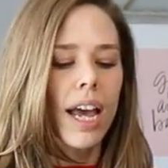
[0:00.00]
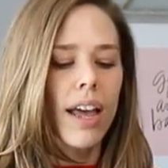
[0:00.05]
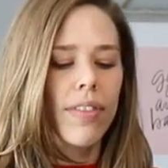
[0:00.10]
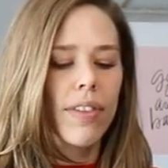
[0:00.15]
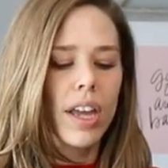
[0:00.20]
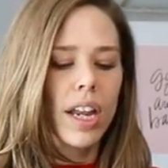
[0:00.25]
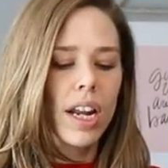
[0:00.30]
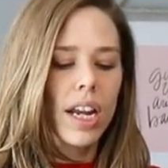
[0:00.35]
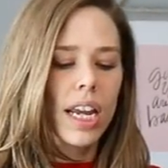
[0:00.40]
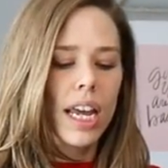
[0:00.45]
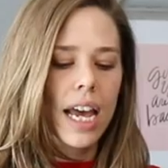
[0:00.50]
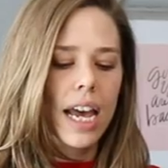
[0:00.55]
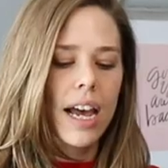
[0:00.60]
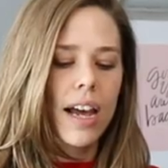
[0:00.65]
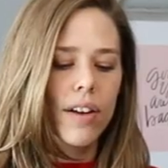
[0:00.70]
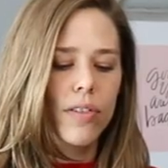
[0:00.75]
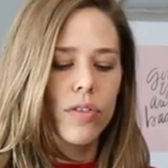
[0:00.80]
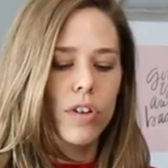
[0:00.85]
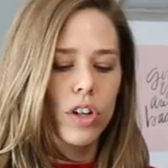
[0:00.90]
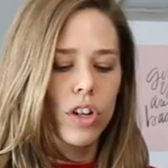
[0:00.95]
And then I
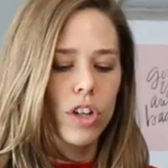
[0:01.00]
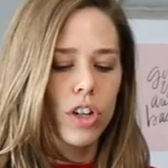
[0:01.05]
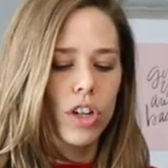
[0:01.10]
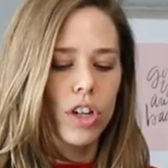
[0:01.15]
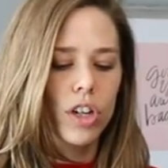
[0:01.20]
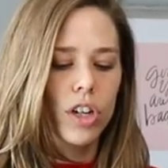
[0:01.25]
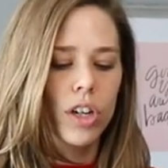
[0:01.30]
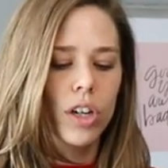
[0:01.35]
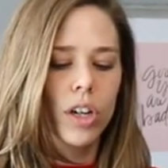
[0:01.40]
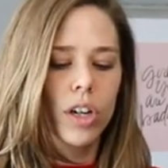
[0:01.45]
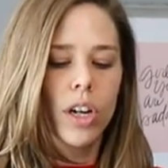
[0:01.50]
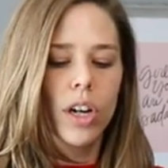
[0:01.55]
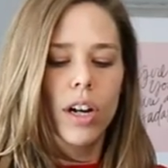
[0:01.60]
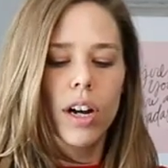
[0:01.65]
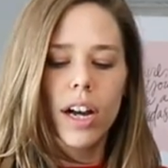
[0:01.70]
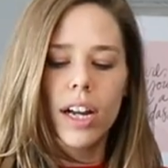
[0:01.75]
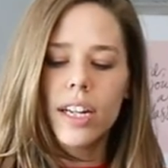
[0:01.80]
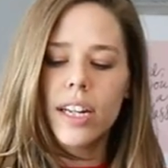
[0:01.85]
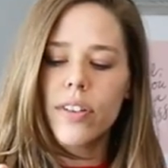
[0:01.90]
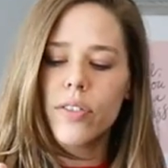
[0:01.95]
have her,
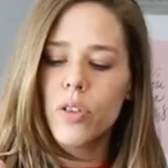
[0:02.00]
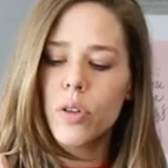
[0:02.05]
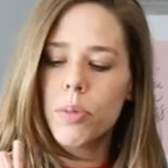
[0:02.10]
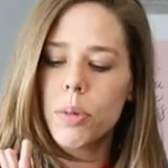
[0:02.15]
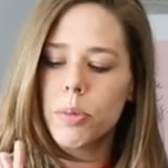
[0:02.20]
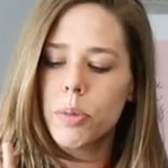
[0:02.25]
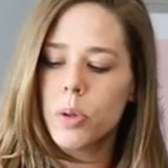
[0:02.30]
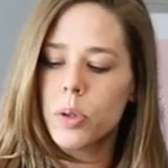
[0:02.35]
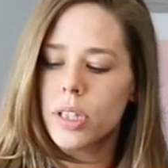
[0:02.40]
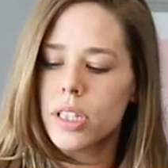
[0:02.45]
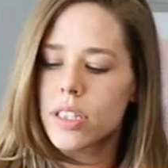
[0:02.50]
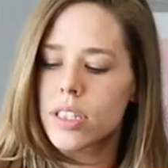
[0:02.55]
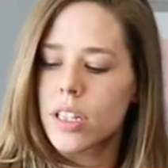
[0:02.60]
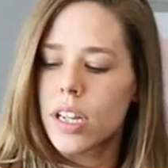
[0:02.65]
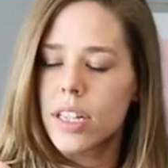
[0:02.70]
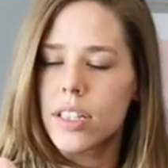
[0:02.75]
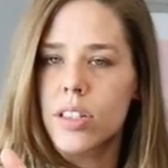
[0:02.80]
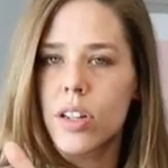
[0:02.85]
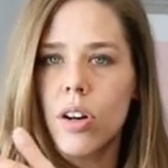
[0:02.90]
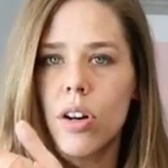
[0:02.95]
I never remember what this
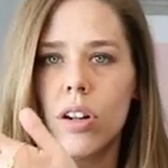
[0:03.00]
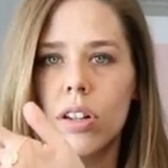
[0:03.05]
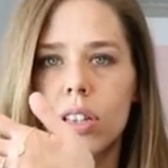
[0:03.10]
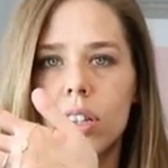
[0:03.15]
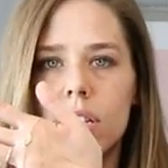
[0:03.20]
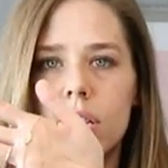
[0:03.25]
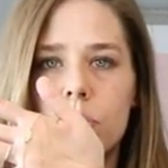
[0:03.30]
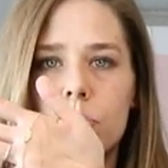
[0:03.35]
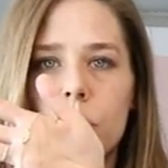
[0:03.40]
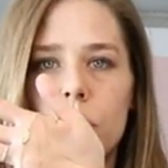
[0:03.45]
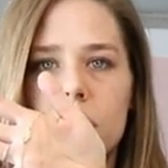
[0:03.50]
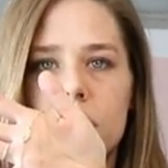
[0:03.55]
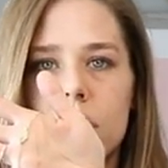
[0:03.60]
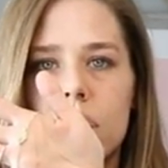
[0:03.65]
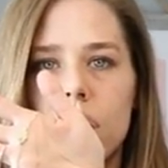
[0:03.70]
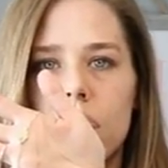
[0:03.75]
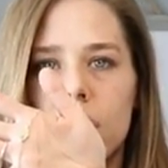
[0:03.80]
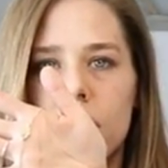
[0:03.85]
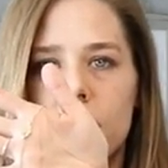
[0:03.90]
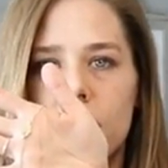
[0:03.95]
guy's called, this
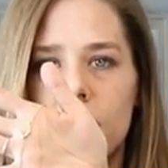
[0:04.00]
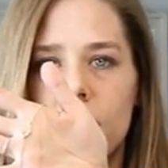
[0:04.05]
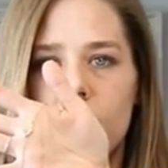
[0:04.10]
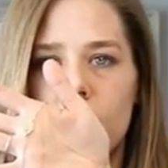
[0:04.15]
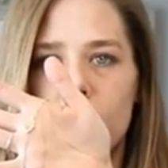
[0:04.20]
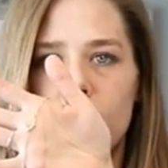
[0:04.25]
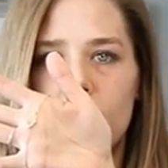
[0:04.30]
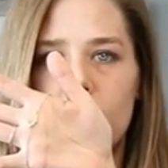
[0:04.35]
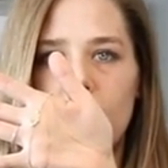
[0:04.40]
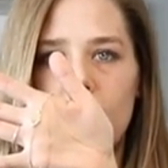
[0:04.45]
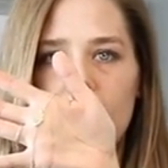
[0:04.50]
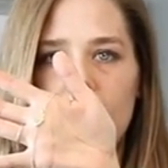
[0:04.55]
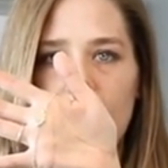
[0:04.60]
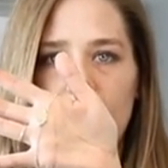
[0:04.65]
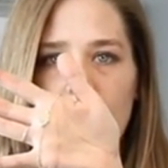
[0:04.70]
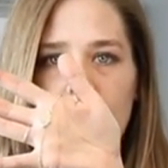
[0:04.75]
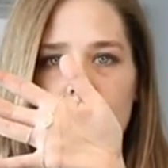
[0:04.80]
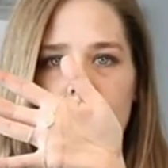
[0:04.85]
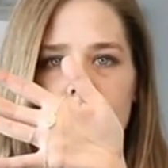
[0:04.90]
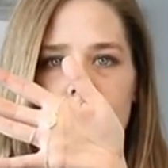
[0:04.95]
bracelet, I that
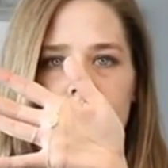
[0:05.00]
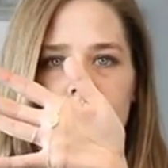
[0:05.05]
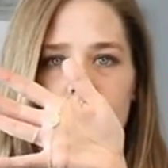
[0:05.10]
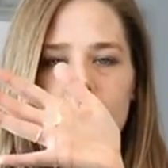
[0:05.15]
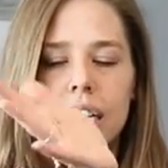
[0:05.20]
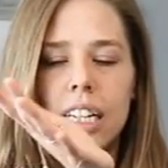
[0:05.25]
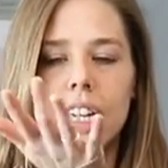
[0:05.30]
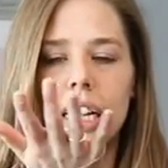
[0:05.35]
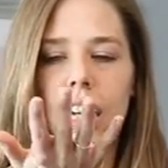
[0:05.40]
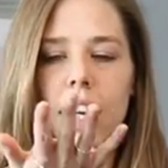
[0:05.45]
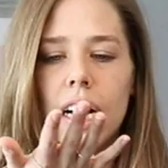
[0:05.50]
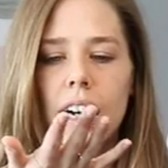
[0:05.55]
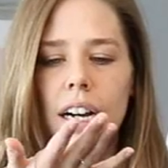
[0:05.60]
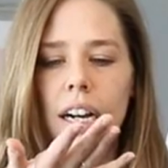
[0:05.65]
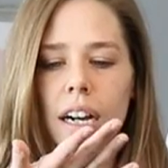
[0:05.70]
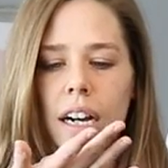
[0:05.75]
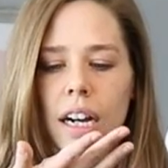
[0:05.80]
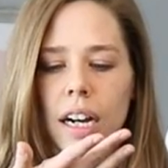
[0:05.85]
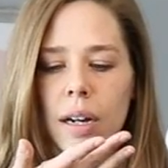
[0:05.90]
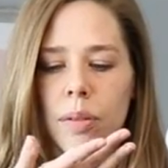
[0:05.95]
hand. either.
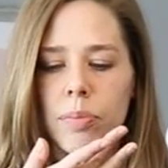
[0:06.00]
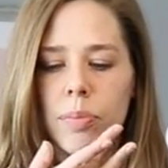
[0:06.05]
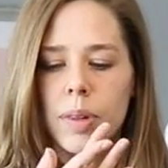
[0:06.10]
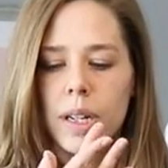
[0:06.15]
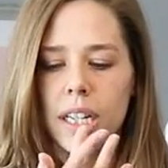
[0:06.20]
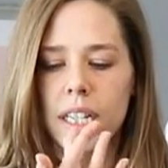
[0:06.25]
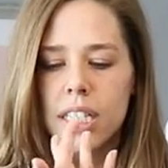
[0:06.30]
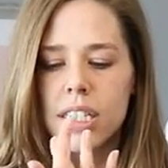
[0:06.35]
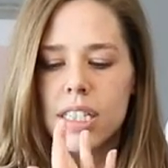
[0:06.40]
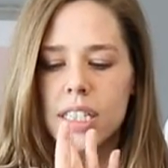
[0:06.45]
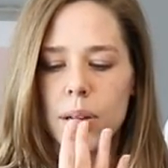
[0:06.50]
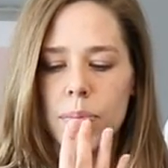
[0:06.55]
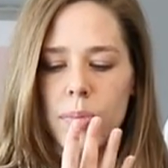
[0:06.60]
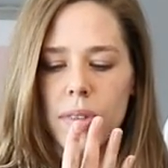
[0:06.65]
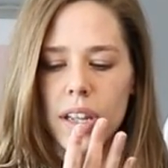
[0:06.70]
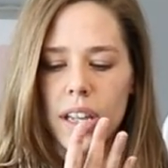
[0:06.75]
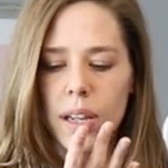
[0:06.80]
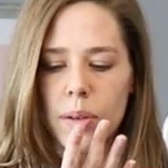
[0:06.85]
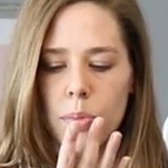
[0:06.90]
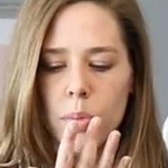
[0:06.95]
Um, it's
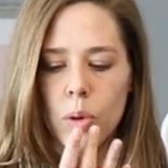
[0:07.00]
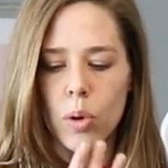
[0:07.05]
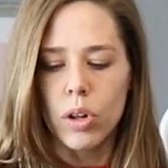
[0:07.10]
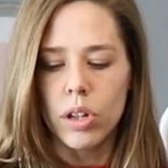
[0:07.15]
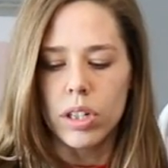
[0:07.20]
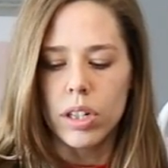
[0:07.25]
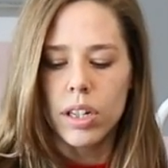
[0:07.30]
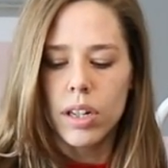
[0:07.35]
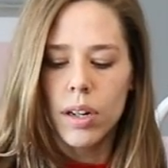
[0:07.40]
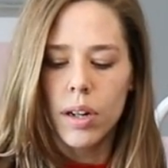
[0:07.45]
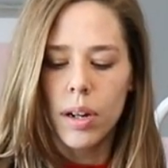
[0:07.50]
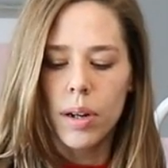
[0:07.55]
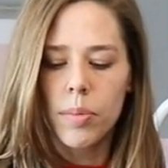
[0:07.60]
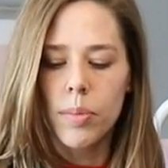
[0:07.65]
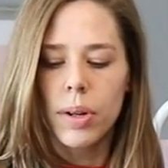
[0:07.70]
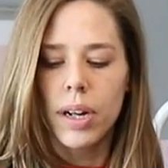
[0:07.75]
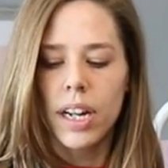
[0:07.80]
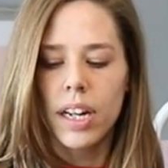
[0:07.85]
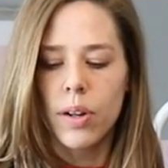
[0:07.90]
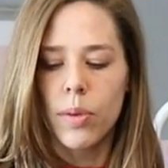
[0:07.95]
something important,
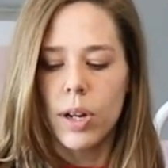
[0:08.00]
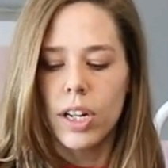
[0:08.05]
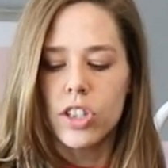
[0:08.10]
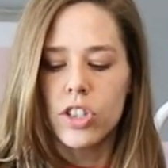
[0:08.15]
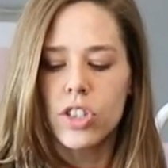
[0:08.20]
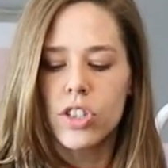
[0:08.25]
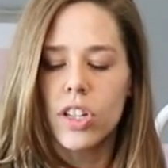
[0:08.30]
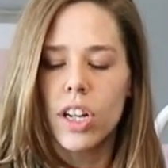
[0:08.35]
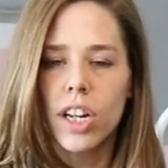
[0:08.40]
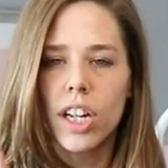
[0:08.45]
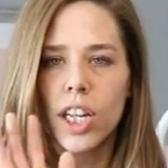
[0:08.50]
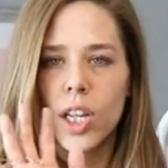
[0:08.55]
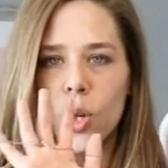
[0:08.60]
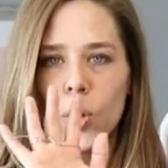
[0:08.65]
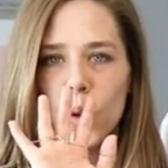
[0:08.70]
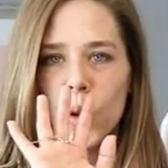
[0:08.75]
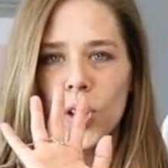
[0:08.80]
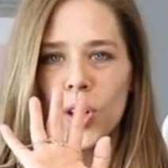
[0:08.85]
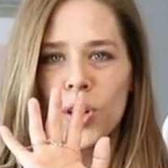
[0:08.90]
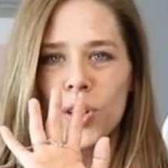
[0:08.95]
but anyway, she's got a
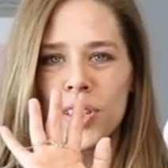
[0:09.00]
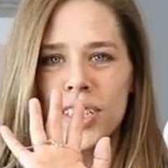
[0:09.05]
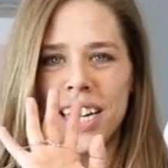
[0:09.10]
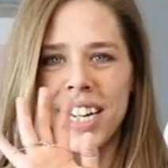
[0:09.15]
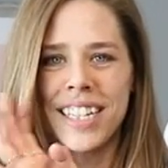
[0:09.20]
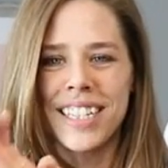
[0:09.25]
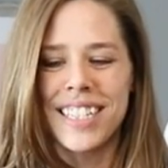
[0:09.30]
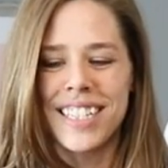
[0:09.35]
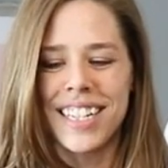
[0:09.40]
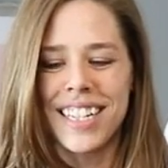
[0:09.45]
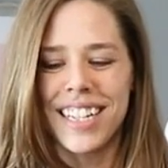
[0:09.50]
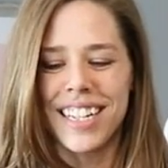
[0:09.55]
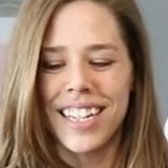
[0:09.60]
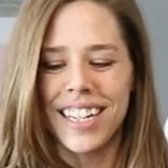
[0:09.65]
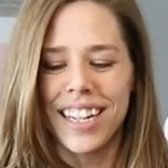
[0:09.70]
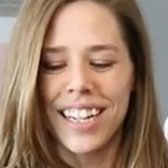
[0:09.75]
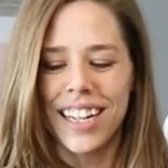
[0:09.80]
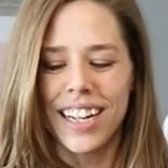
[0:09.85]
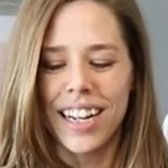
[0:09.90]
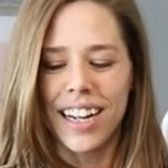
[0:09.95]
cute little
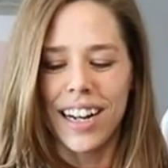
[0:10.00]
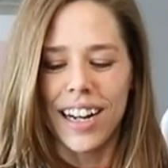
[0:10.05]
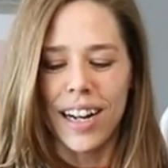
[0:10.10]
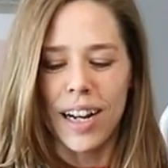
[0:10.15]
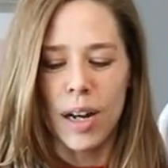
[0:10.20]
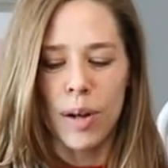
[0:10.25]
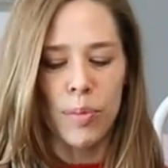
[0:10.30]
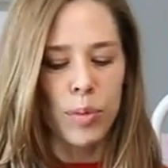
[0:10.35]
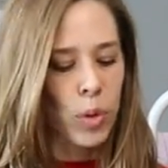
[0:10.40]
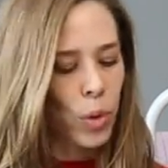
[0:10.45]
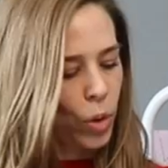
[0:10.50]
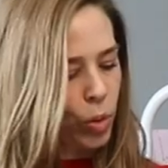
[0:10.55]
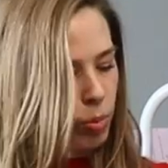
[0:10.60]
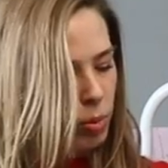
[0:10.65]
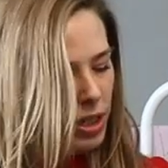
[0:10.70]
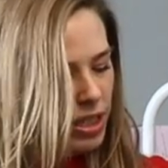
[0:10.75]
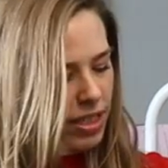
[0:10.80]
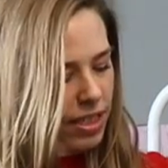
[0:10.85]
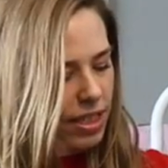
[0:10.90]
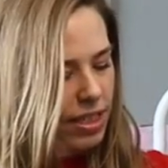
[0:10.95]
dainty um, gold
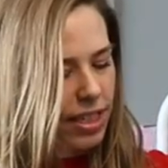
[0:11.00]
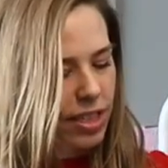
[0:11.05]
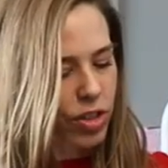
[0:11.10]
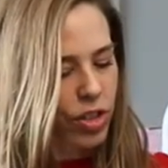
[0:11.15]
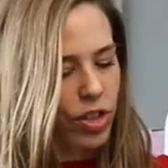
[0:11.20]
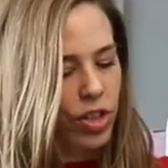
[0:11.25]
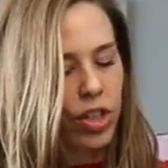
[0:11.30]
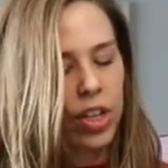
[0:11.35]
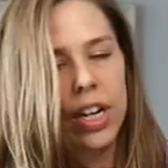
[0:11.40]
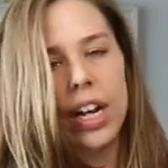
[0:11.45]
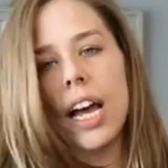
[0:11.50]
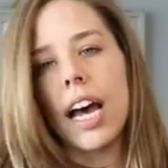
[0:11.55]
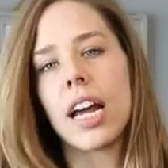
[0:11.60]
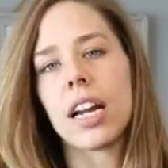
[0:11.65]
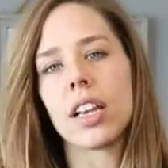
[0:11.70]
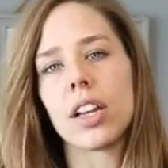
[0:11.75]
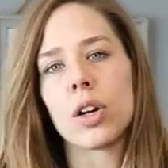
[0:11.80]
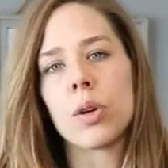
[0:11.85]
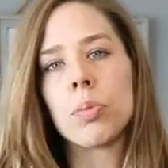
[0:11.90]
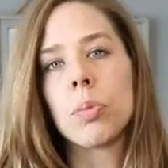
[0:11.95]
bracelet that's just going to
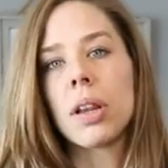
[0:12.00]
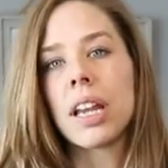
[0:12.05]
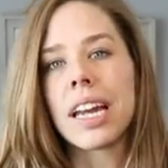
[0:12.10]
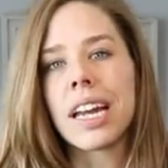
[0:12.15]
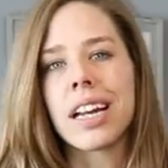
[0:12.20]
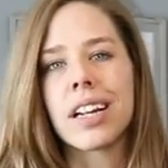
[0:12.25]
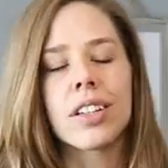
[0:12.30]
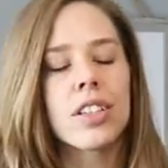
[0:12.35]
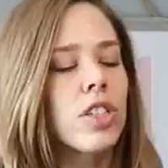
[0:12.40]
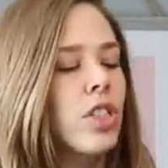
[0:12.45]
add a little bling